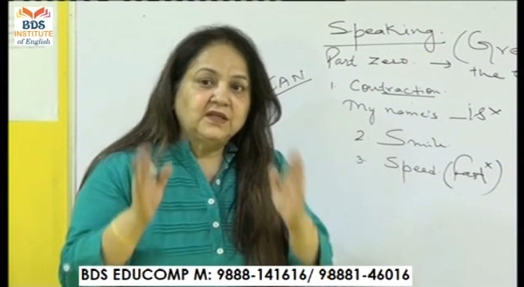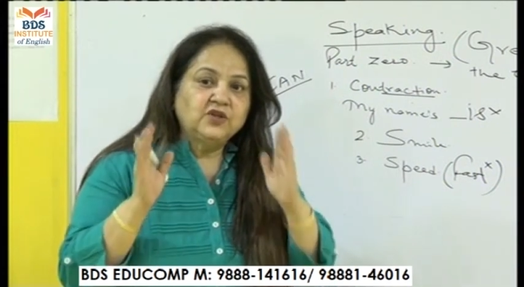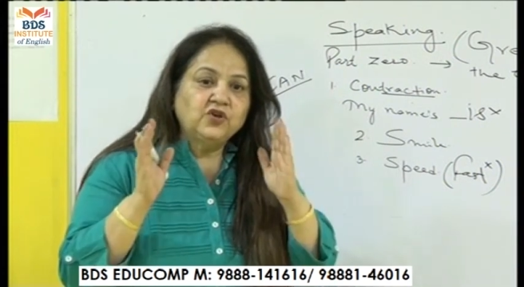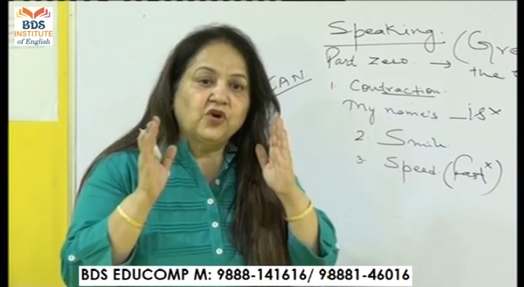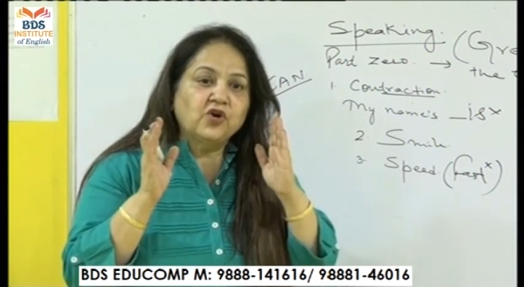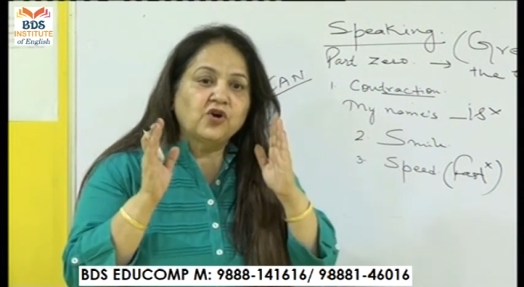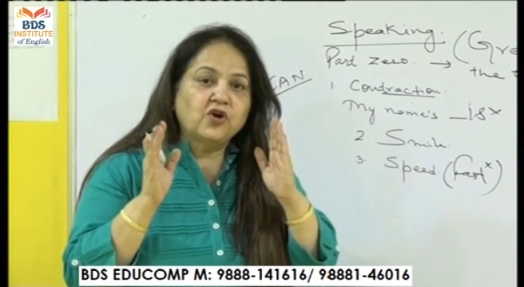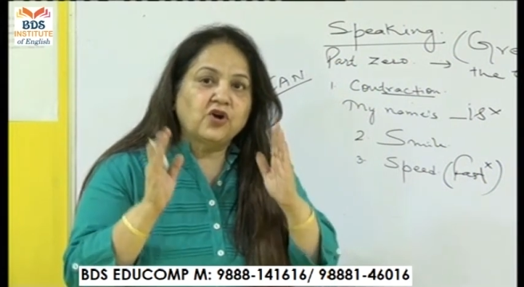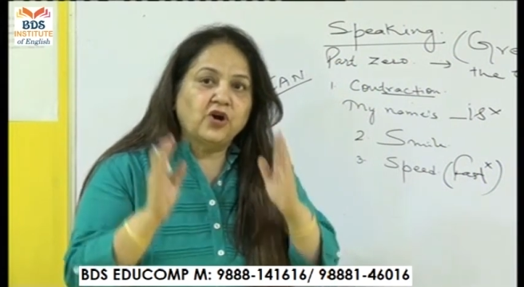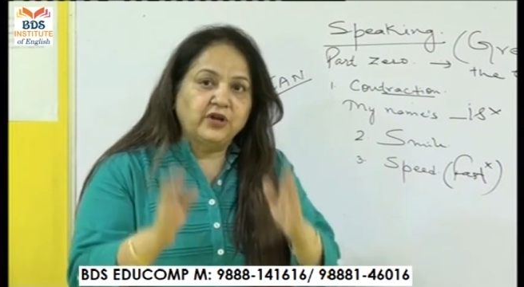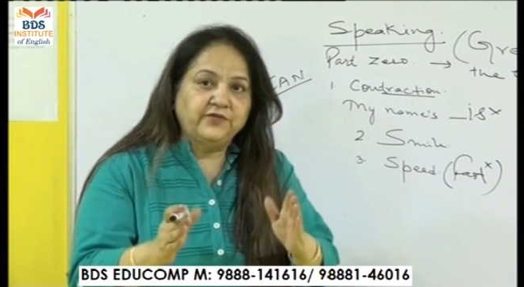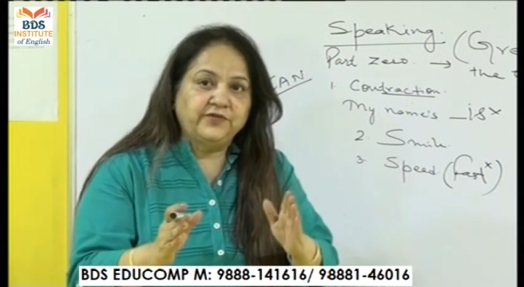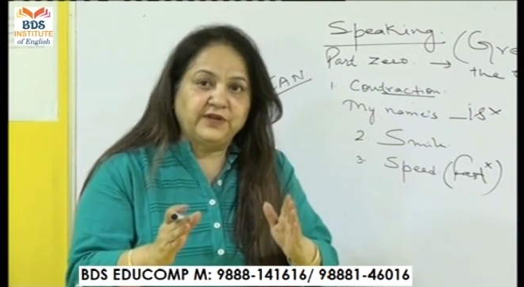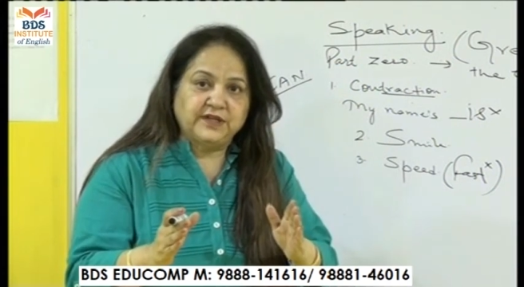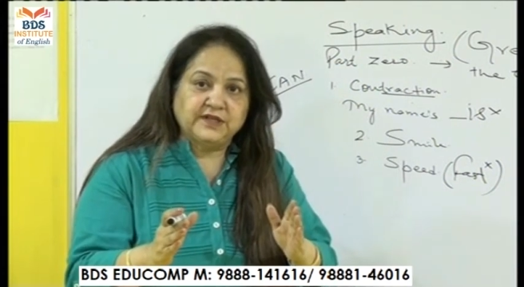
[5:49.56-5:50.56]
your
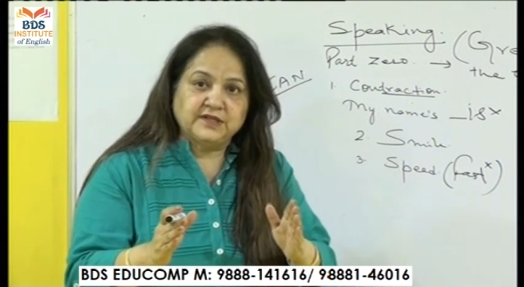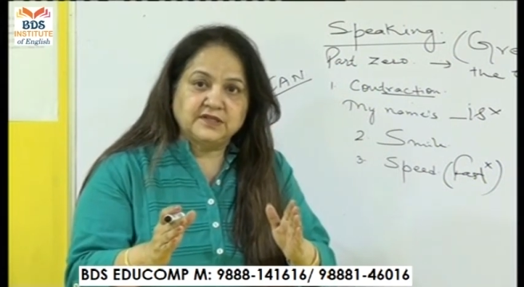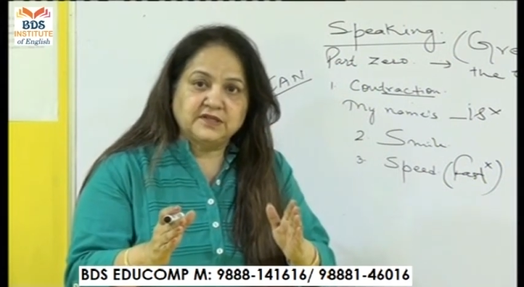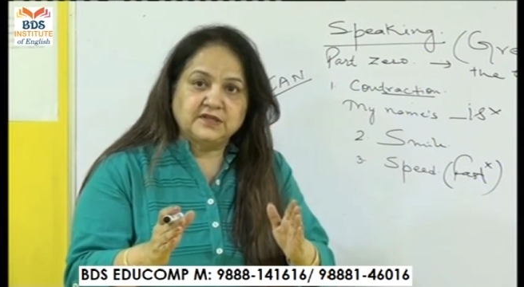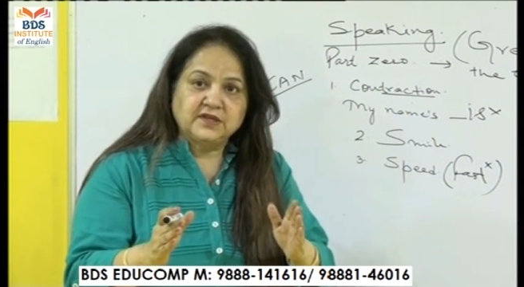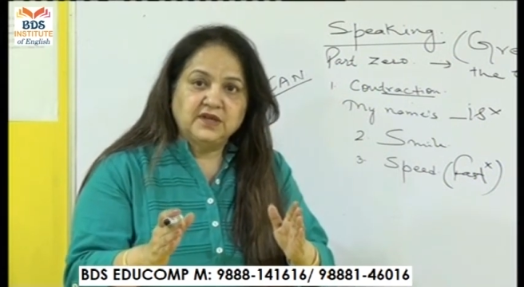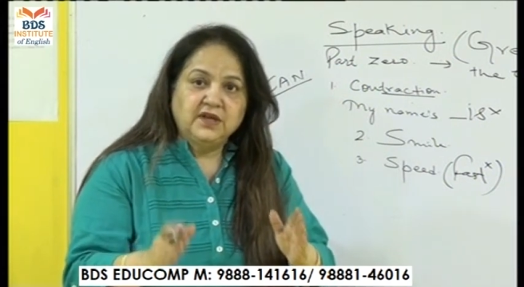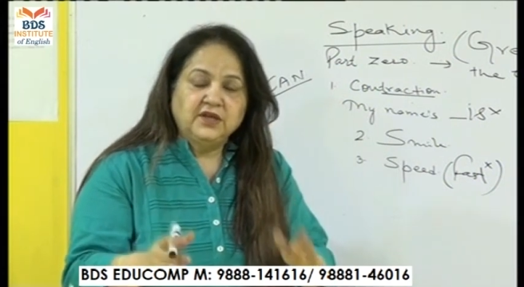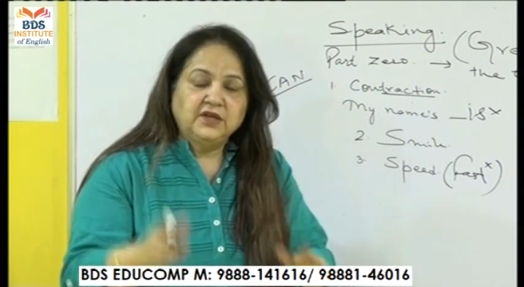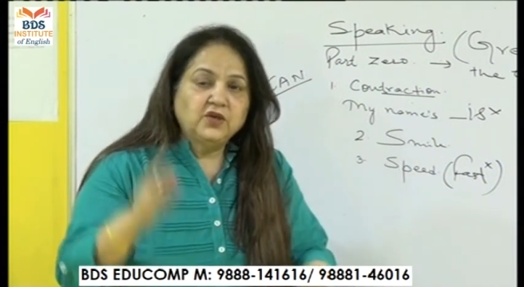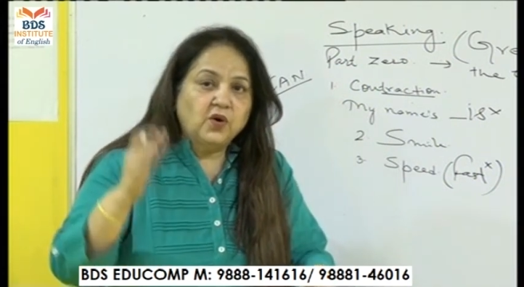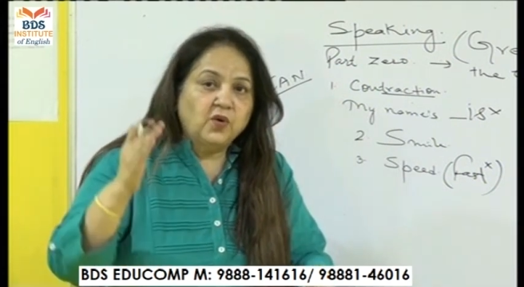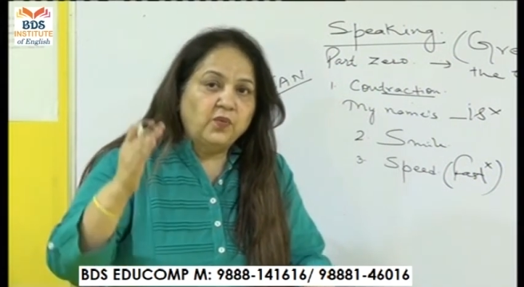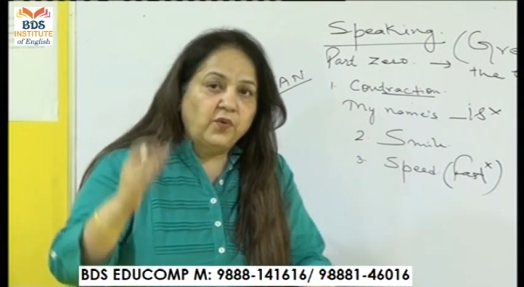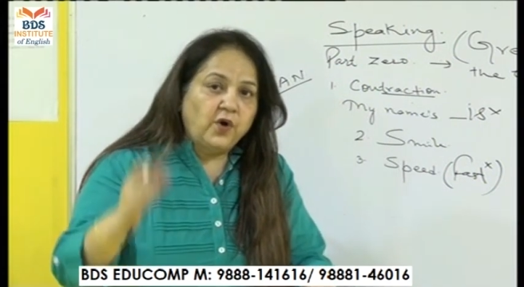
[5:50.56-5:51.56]
confidence.
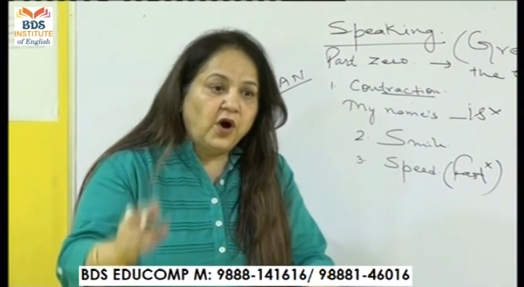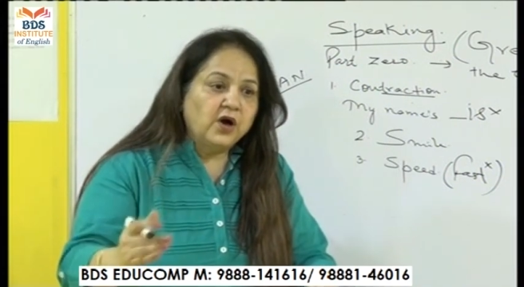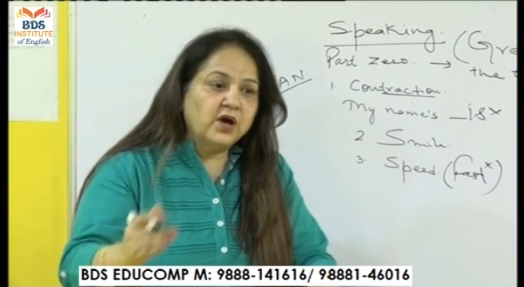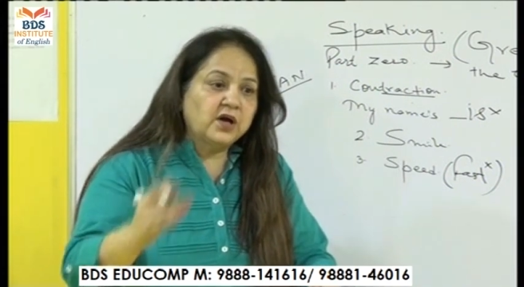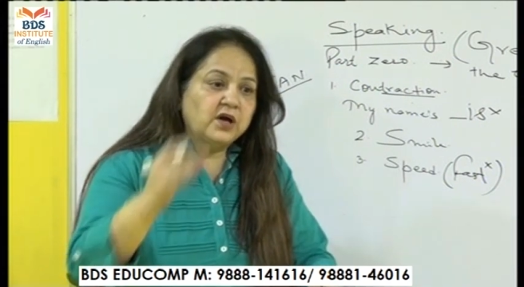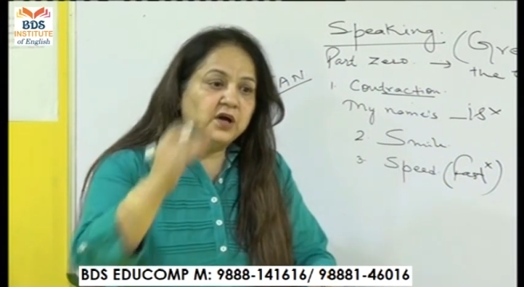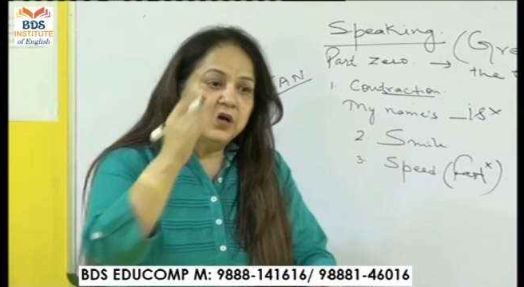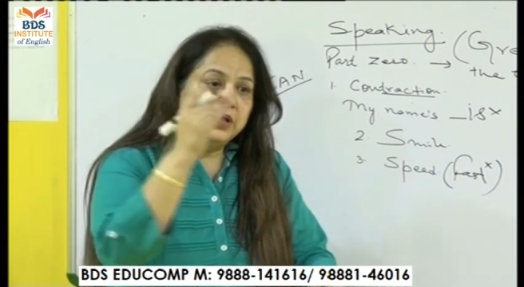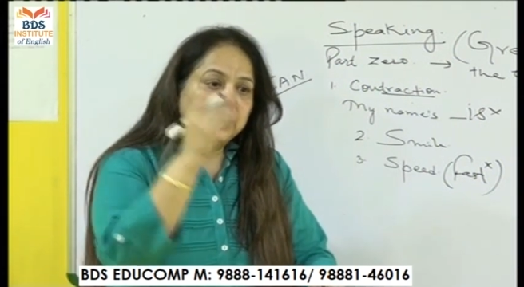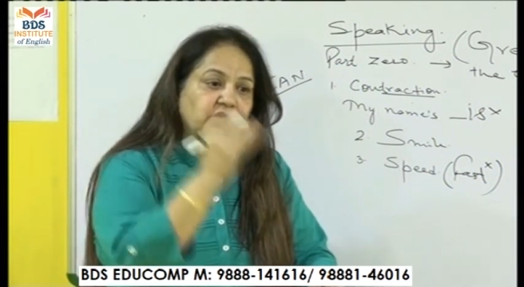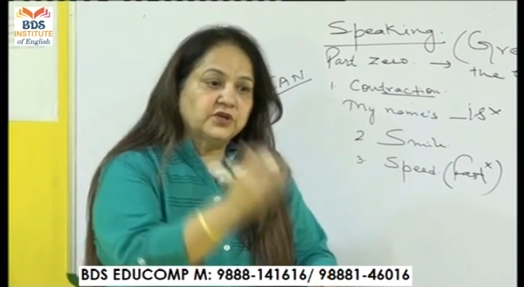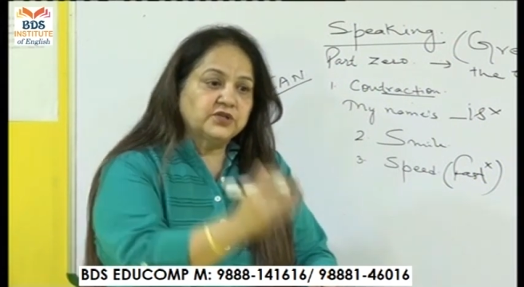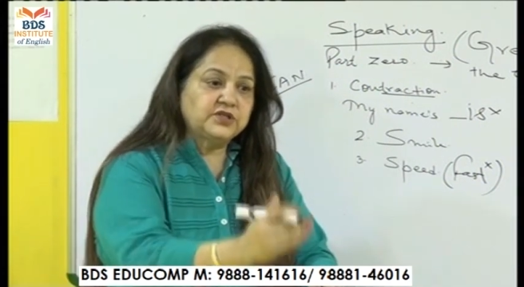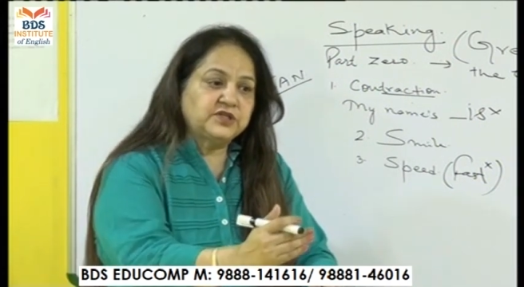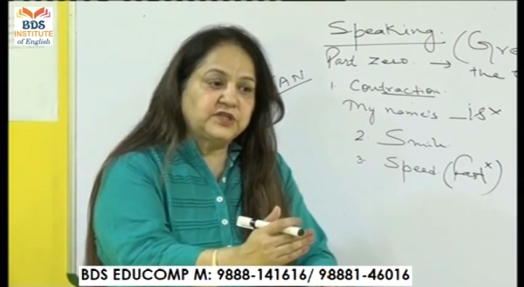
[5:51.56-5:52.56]
Your walk,
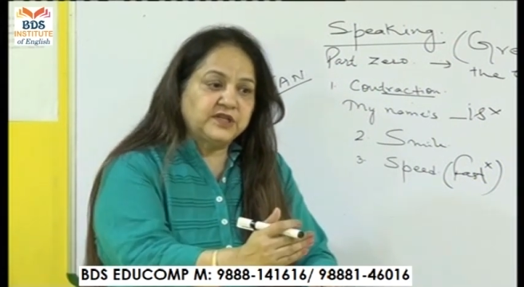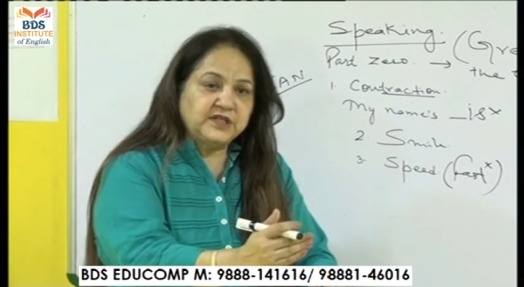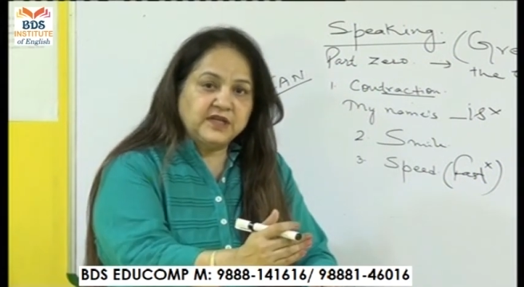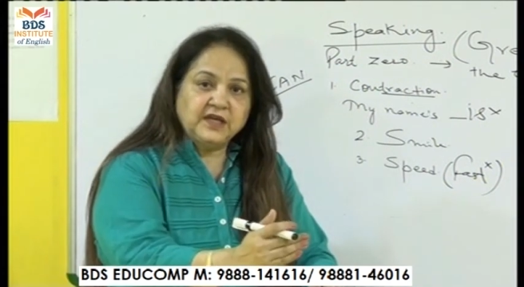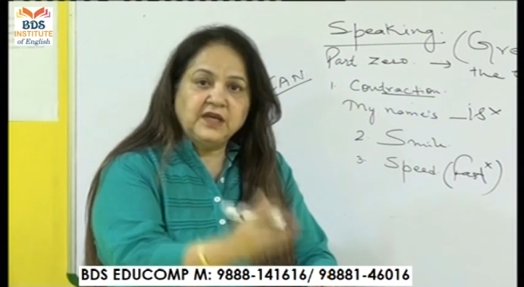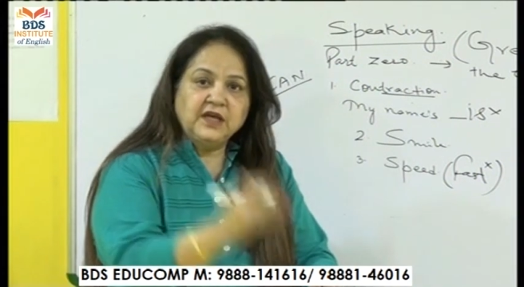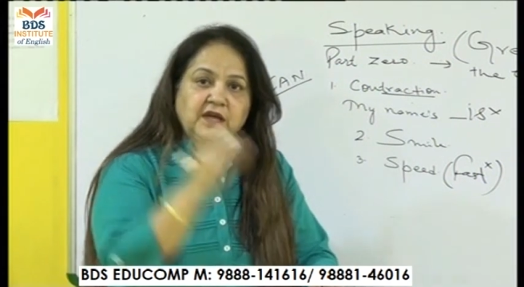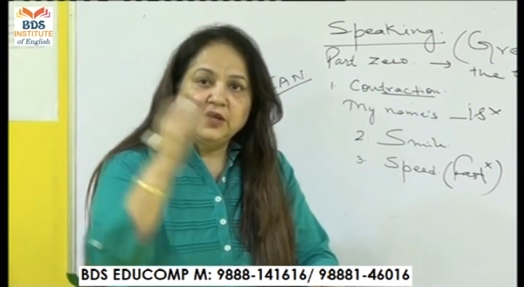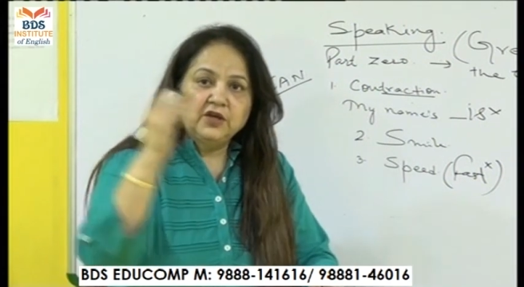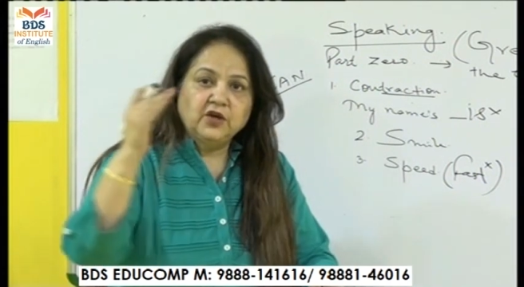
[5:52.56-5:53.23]
your sitting,